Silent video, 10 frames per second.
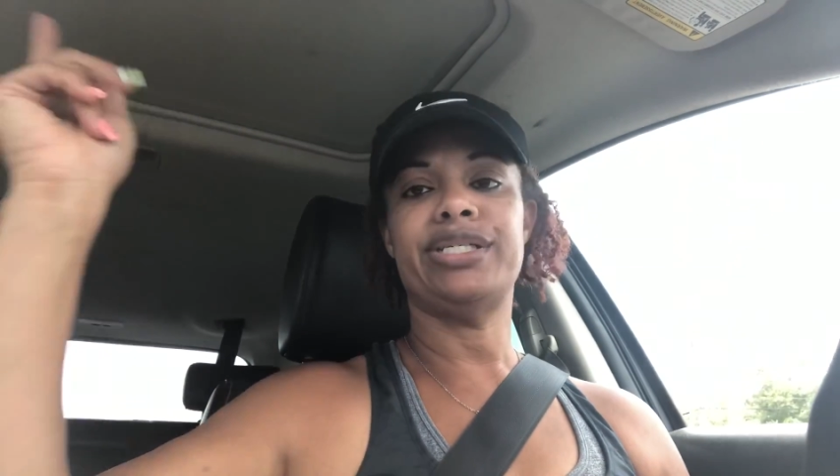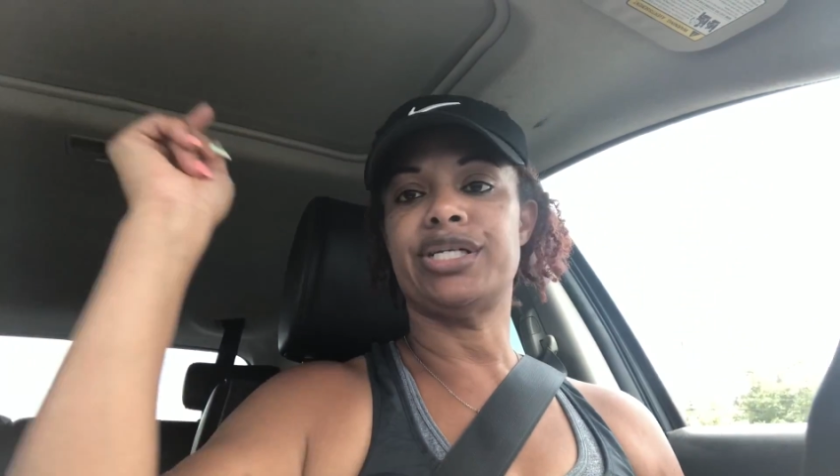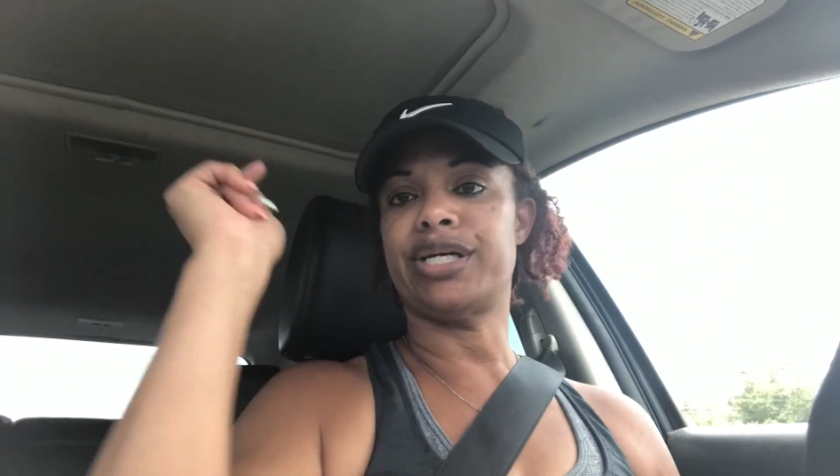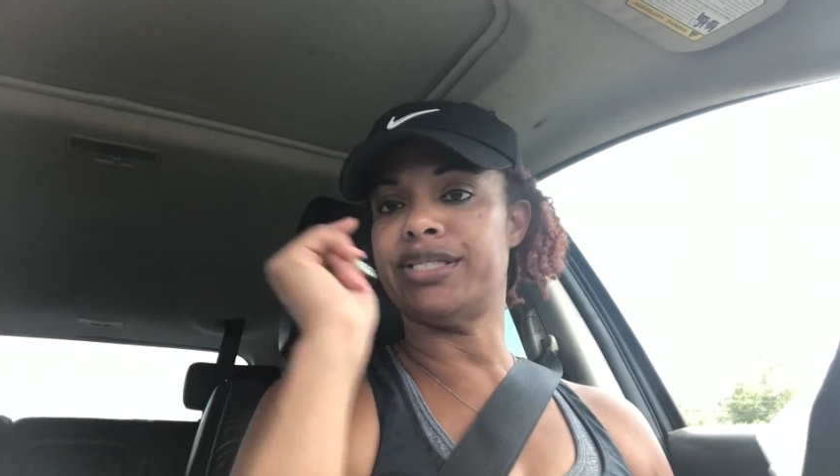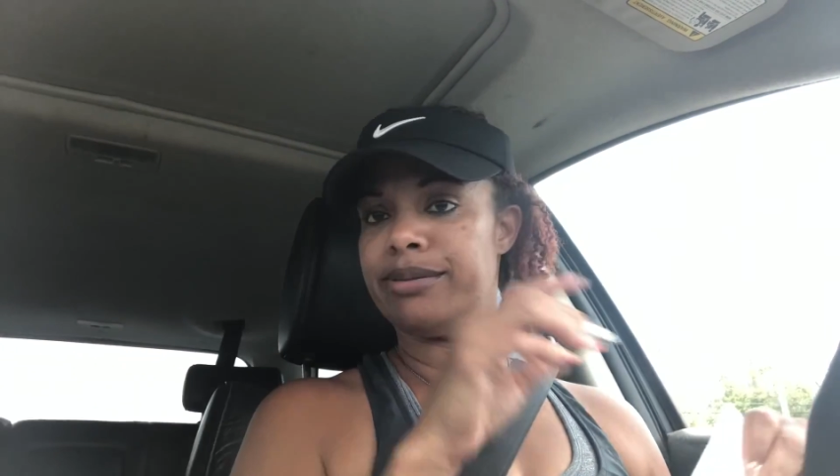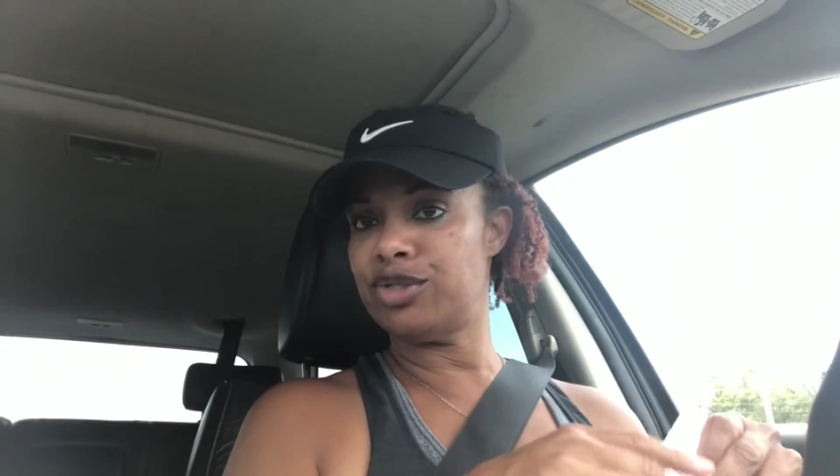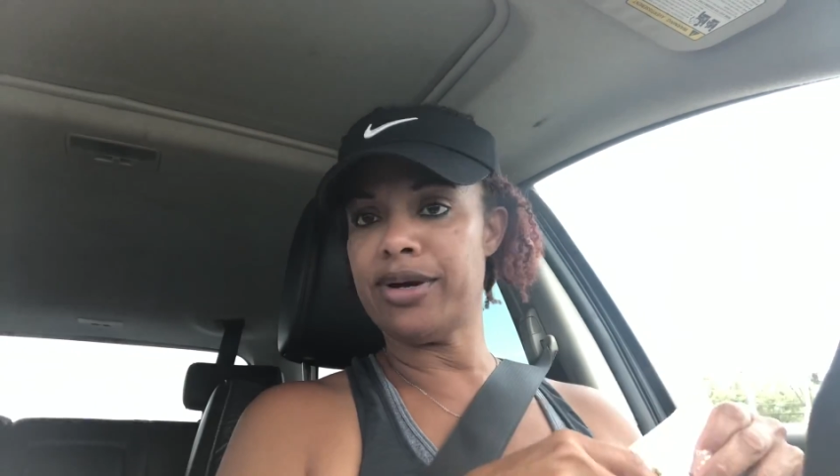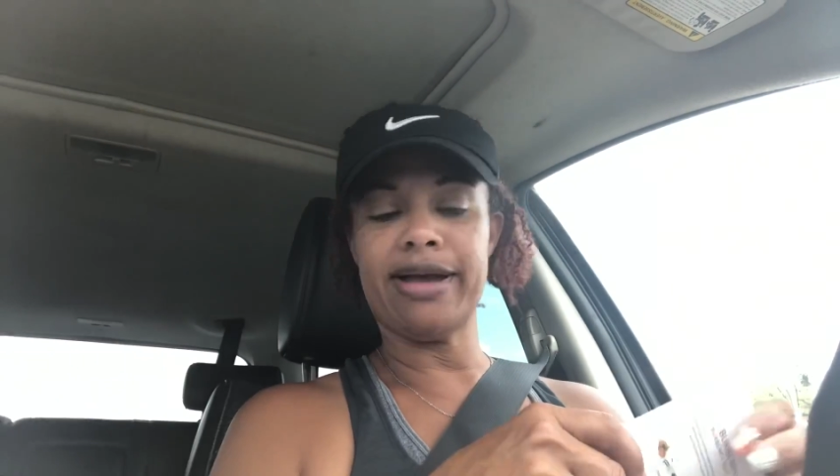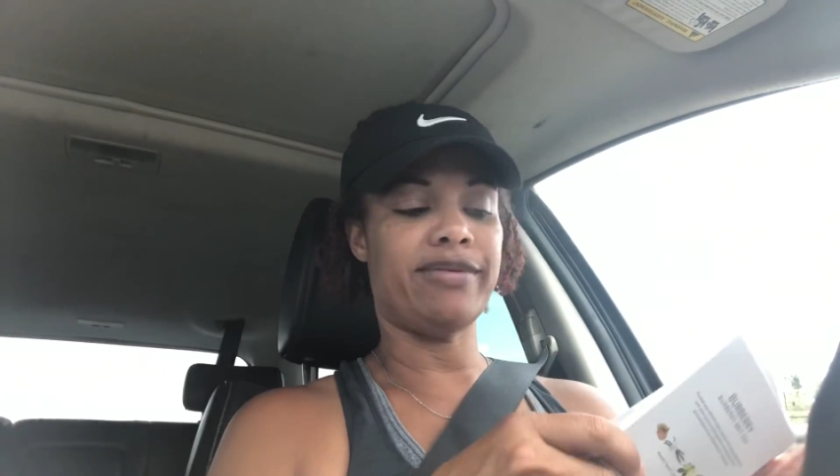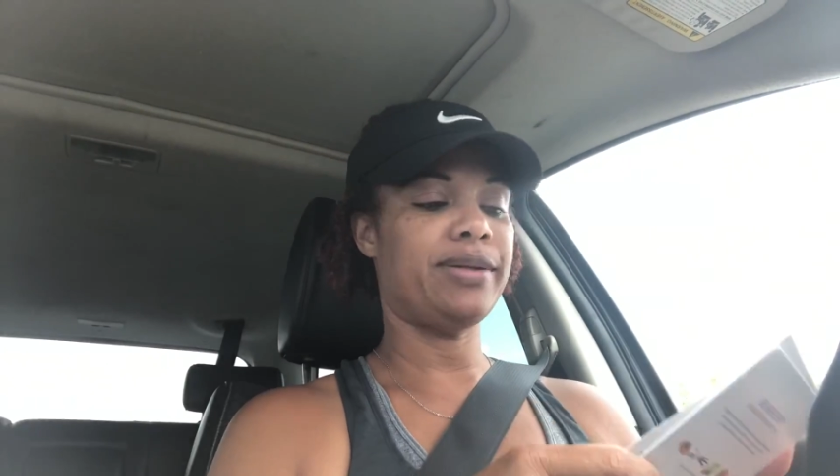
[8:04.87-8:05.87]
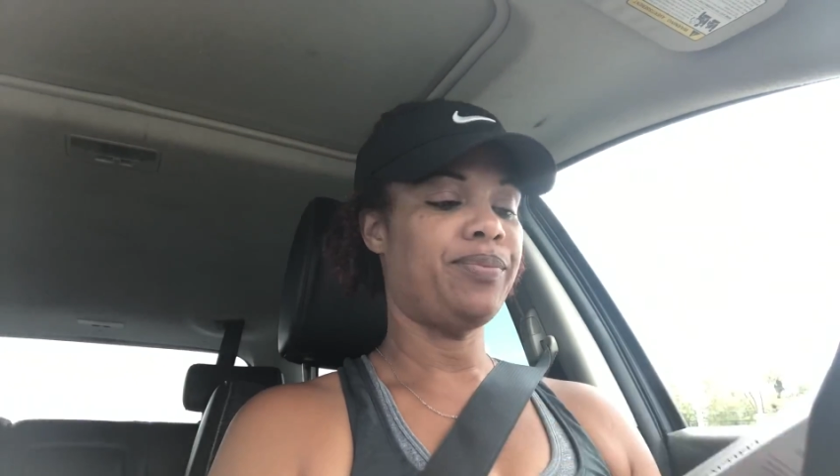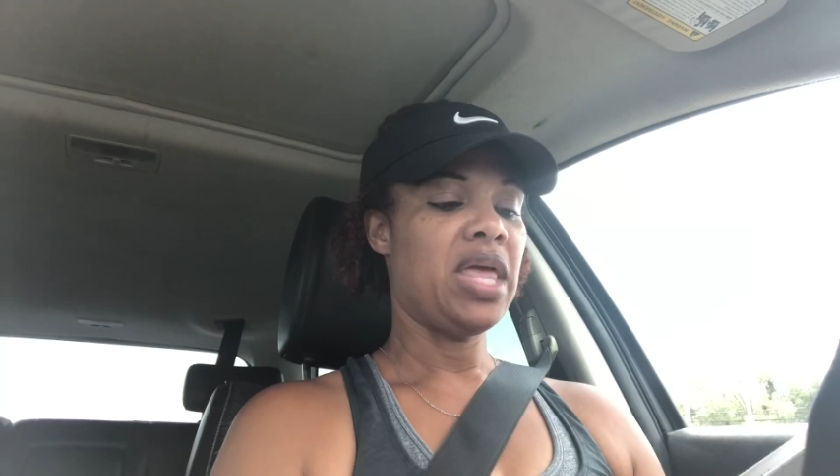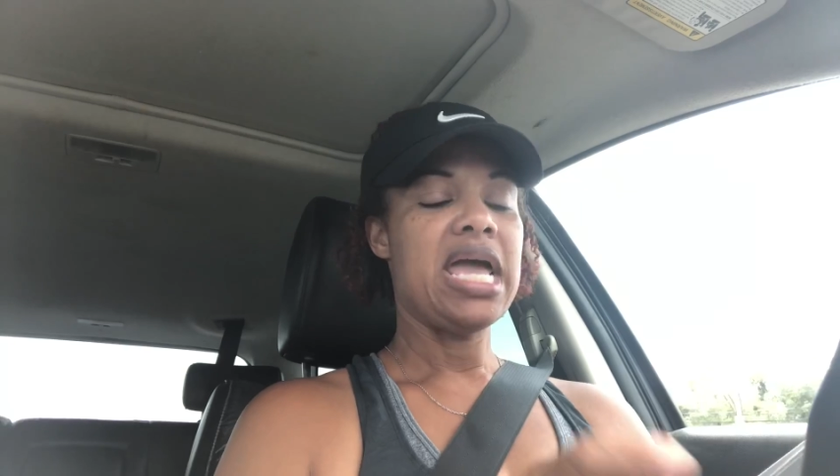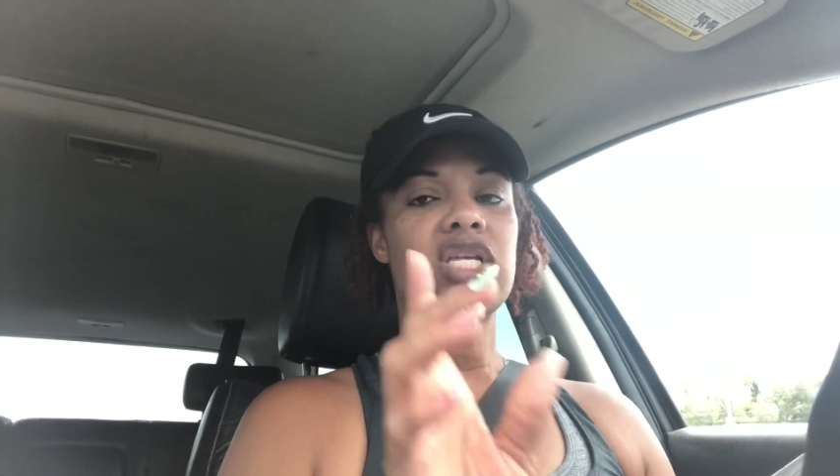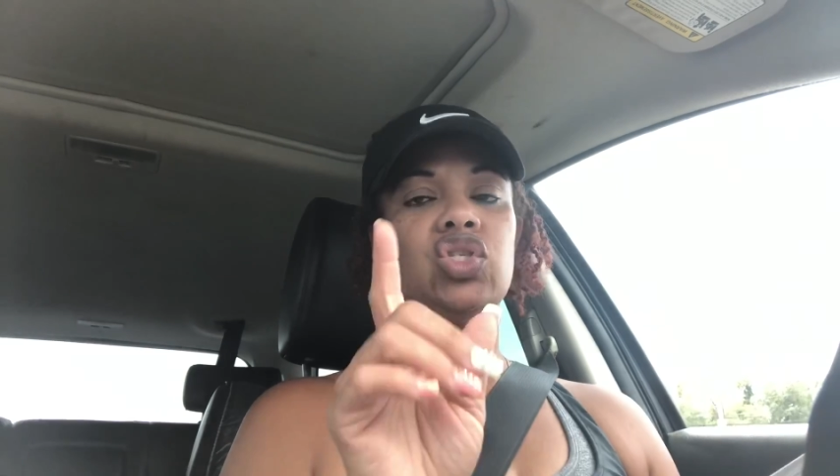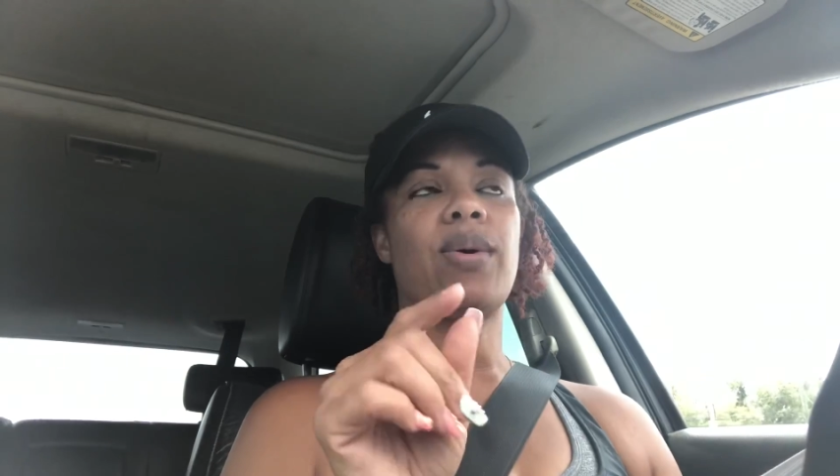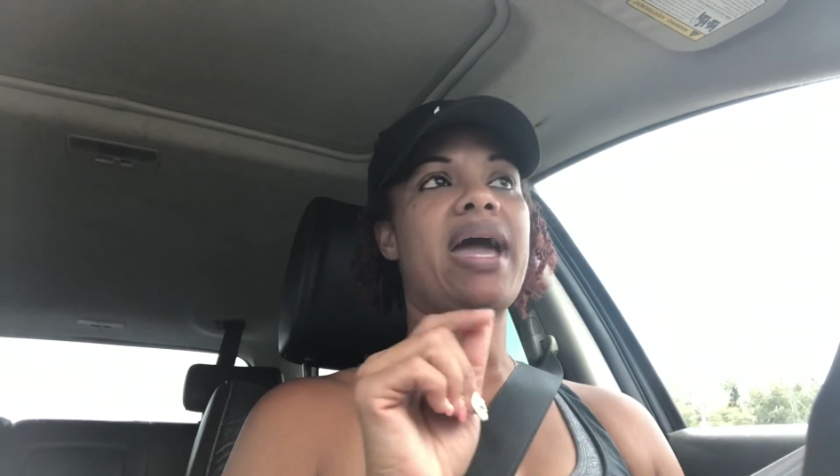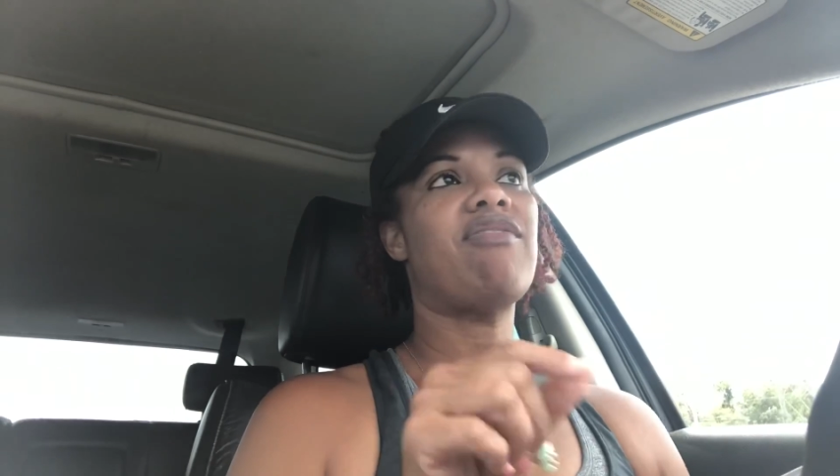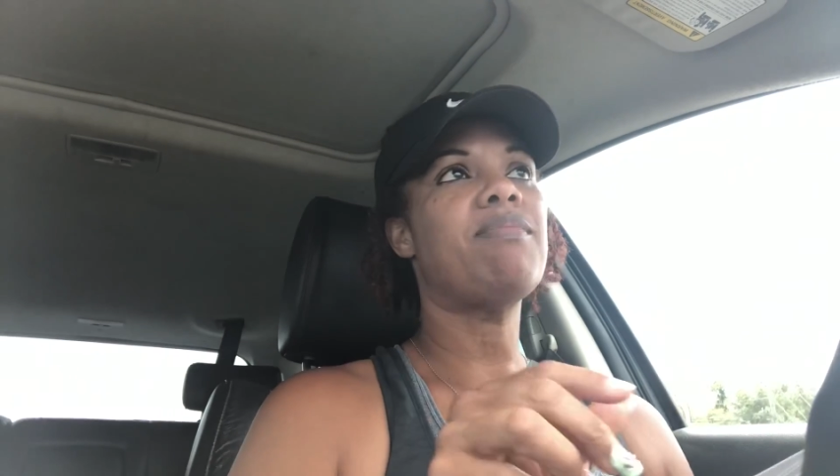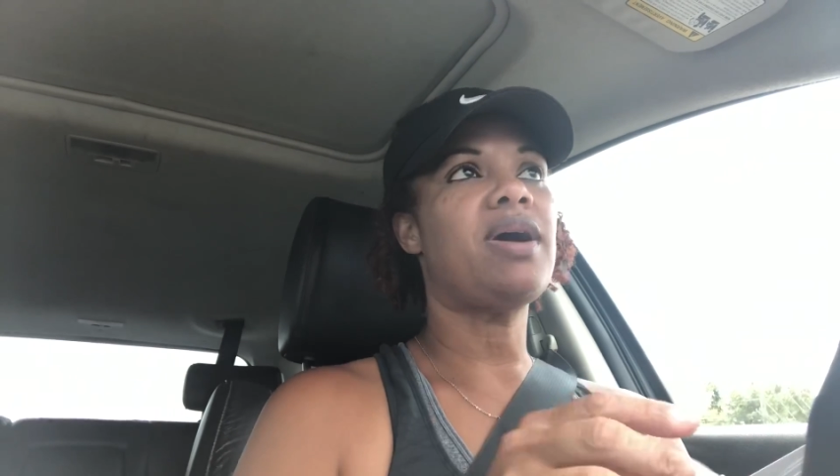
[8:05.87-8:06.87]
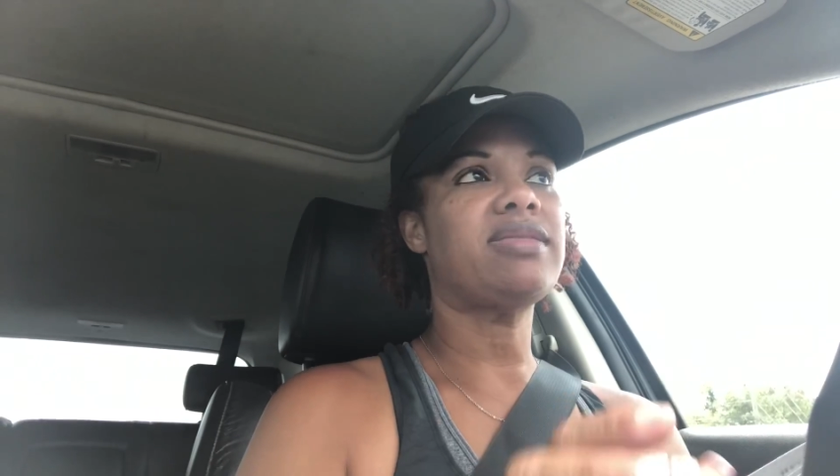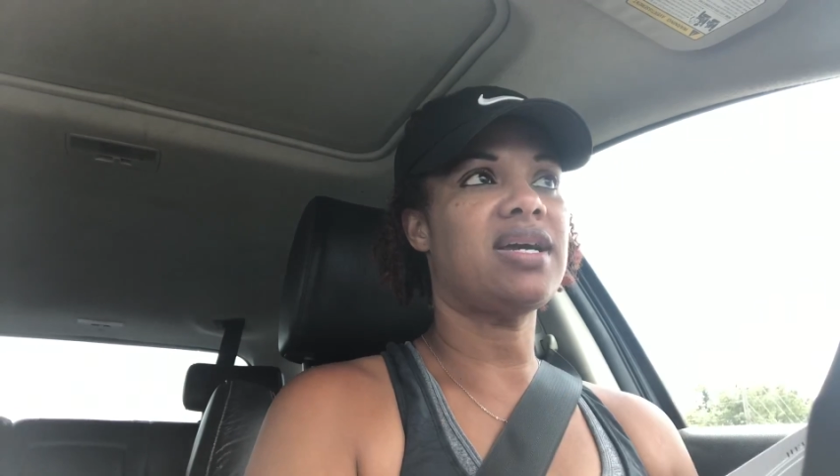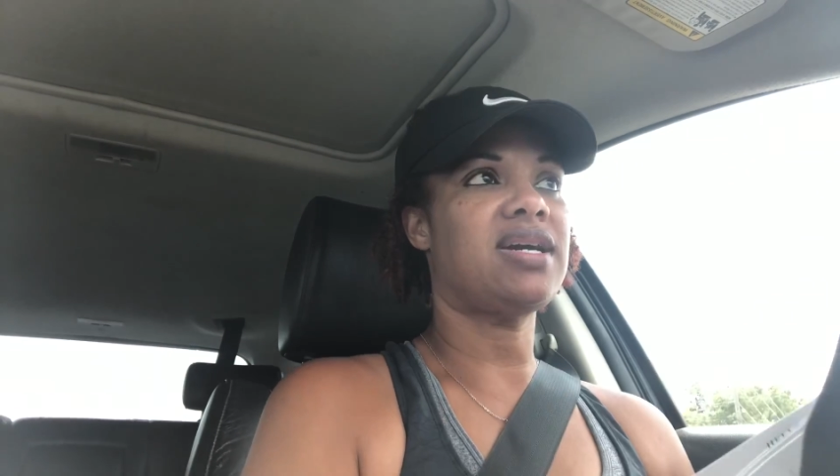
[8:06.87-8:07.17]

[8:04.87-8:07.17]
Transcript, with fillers: because I'm driving. So every month they're